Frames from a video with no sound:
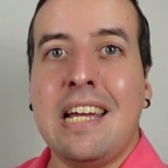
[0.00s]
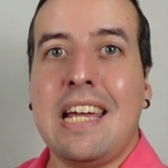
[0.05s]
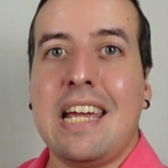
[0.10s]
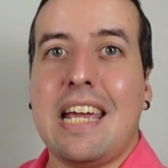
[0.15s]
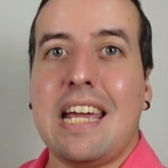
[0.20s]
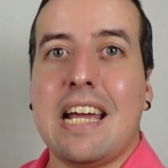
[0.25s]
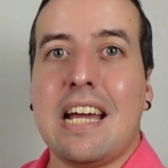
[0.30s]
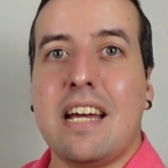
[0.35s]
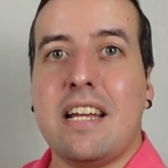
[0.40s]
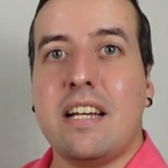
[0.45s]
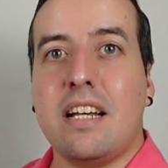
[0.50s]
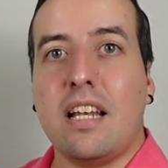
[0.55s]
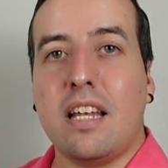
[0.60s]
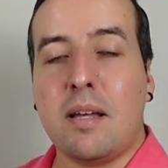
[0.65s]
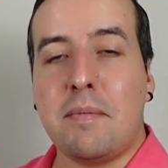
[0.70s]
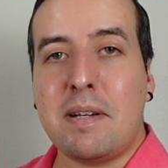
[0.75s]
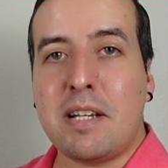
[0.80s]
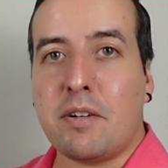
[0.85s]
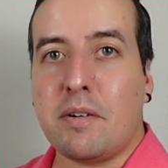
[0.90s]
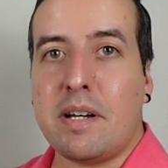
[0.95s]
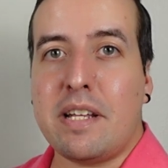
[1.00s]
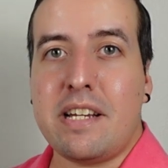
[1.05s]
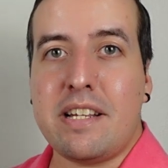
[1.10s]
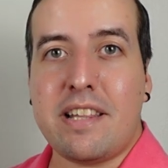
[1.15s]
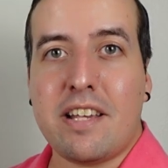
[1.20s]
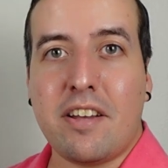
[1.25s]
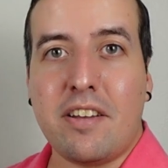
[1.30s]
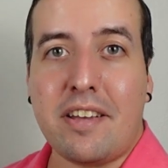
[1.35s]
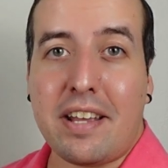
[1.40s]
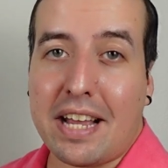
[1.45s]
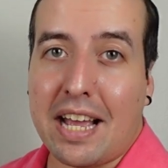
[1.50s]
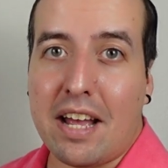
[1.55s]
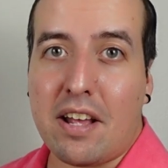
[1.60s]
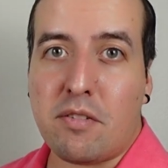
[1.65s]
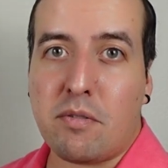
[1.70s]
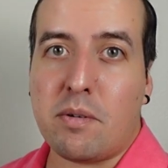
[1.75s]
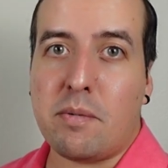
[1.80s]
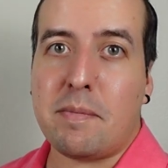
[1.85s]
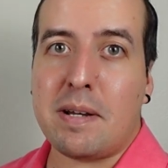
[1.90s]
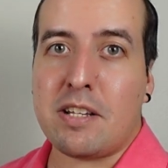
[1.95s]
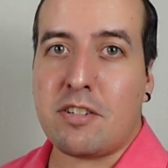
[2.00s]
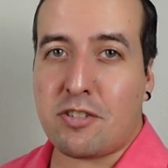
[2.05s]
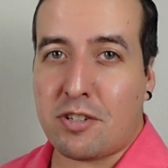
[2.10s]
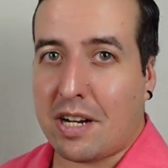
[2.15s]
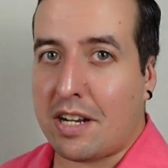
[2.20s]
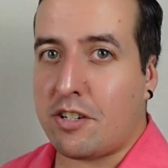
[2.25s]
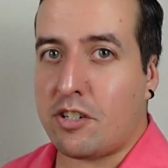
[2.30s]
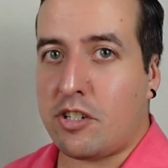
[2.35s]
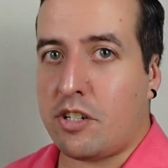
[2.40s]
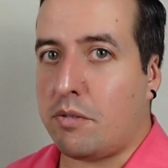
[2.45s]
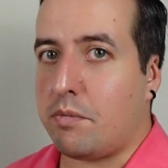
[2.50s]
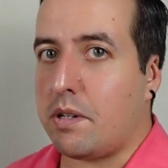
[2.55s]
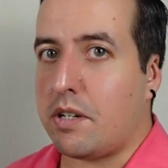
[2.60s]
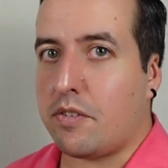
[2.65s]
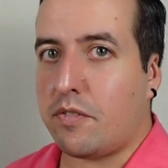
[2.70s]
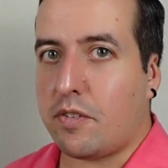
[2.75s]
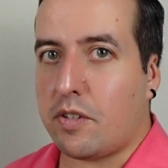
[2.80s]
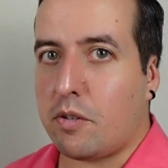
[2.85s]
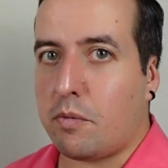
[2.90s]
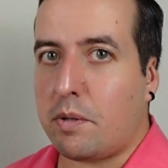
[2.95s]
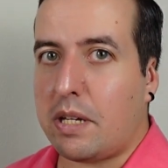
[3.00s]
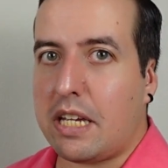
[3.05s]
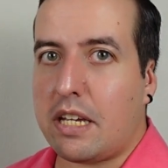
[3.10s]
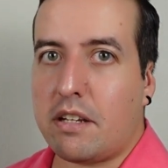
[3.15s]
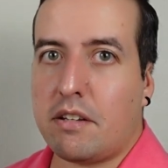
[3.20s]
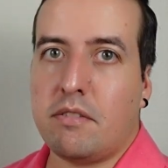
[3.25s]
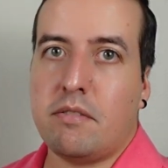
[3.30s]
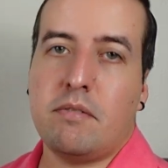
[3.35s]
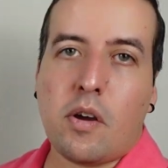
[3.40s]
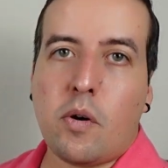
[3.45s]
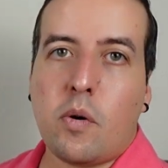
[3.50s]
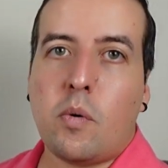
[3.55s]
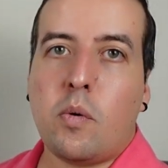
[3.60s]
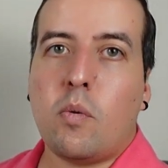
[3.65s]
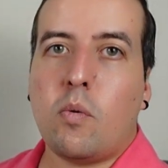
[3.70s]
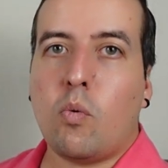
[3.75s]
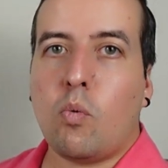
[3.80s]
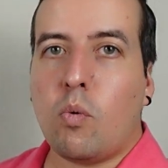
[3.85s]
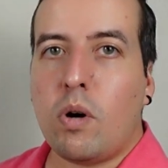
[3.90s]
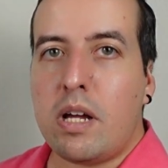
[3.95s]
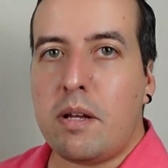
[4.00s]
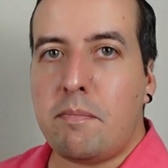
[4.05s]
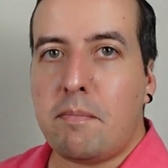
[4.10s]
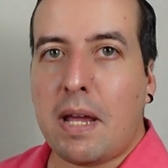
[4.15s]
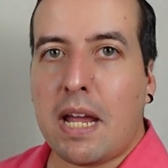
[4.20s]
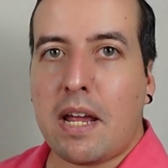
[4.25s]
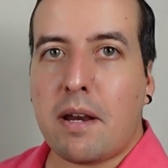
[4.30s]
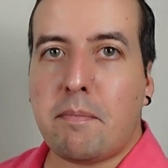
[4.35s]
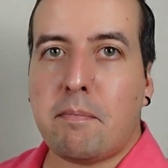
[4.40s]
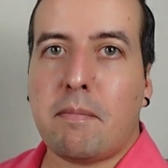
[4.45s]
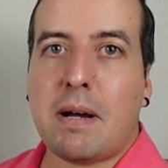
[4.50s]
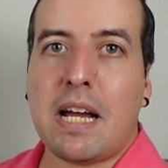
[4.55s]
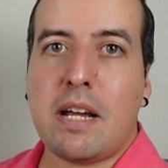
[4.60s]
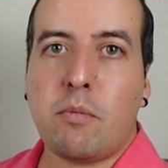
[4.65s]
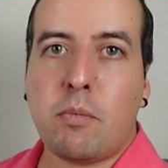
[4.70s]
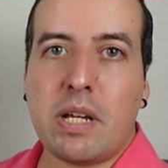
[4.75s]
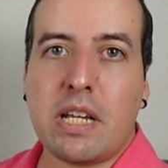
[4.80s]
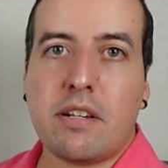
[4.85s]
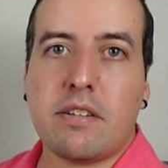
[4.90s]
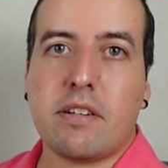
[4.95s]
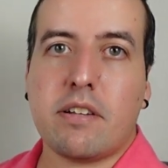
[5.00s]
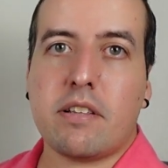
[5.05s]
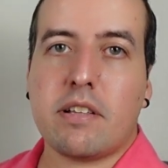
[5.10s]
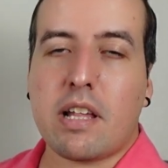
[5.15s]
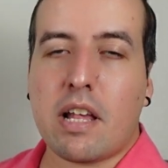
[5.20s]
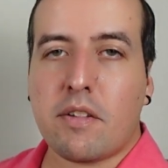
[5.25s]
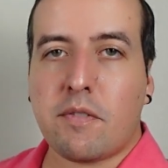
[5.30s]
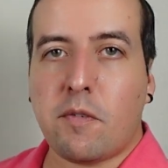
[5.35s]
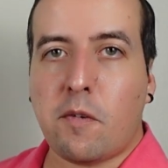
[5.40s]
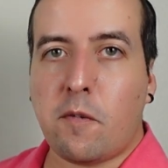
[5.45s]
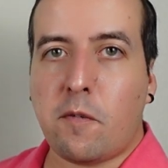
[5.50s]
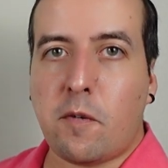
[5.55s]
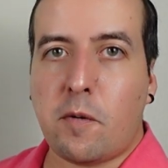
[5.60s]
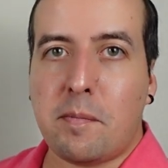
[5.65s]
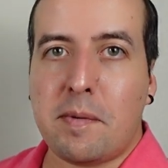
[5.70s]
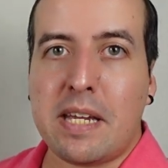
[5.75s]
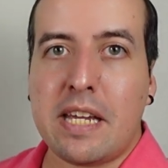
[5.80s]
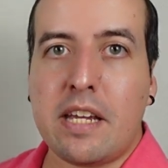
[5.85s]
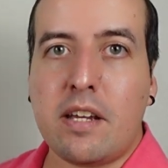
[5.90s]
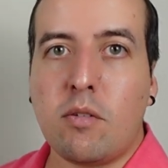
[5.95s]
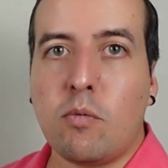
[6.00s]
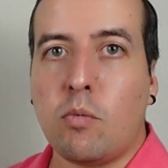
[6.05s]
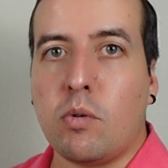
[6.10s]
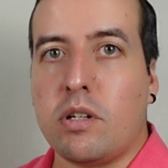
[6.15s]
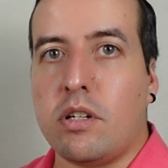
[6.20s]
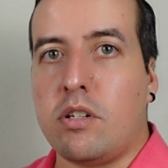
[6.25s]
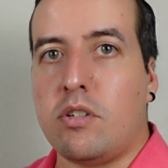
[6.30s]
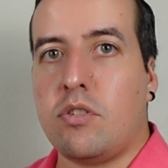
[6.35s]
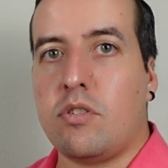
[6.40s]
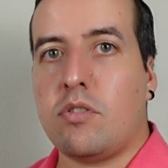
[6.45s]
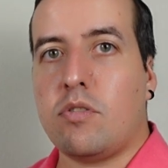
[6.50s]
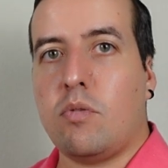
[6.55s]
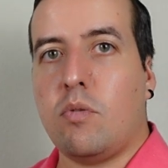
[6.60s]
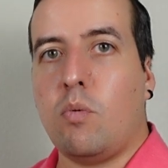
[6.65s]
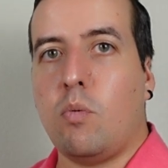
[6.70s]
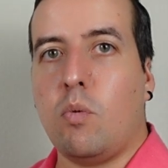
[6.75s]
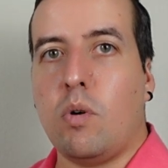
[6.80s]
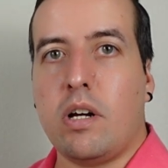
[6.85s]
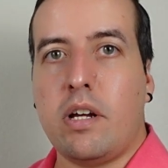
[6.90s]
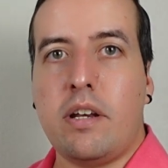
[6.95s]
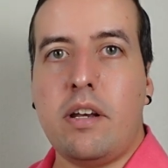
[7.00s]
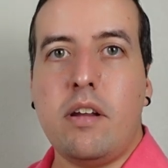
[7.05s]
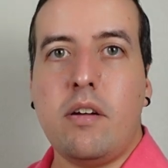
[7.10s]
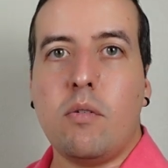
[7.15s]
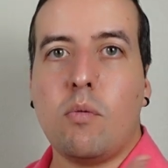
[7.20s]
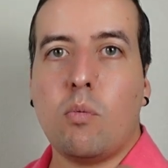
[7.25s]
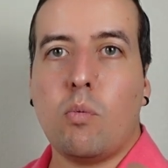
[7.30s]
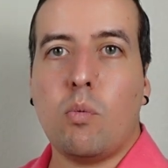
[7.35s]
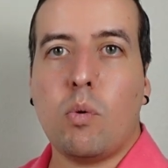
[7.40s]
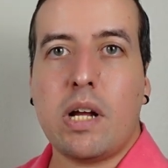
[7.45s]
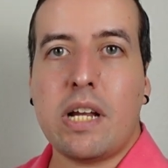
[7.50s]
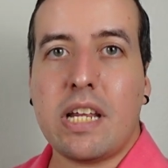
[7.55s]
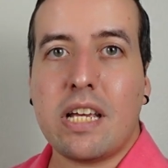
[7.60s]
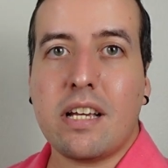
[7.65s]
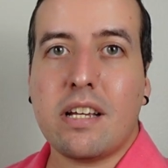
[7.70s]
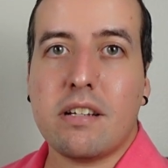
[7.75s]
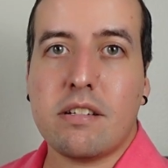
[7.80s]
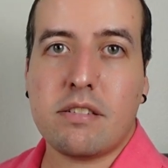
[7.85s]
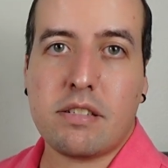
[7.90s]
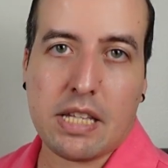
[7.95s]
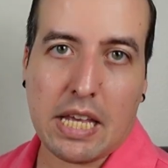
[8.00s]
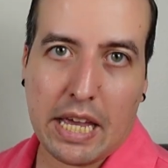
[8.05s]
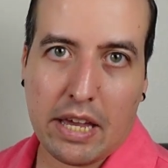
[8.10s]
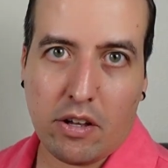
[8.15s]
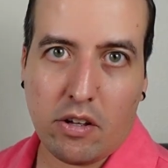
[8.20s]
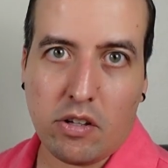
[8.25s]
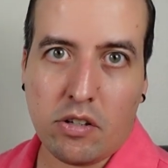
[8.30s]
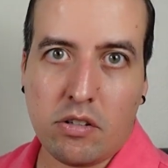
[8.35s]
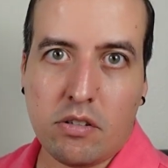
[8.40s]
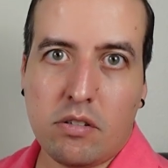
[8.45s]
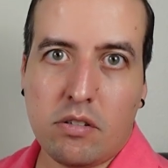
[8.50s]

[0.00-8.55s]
And let me go ahead and tell you guys what my strategy was for the week. So what made my week successful for me was, one, running a sale.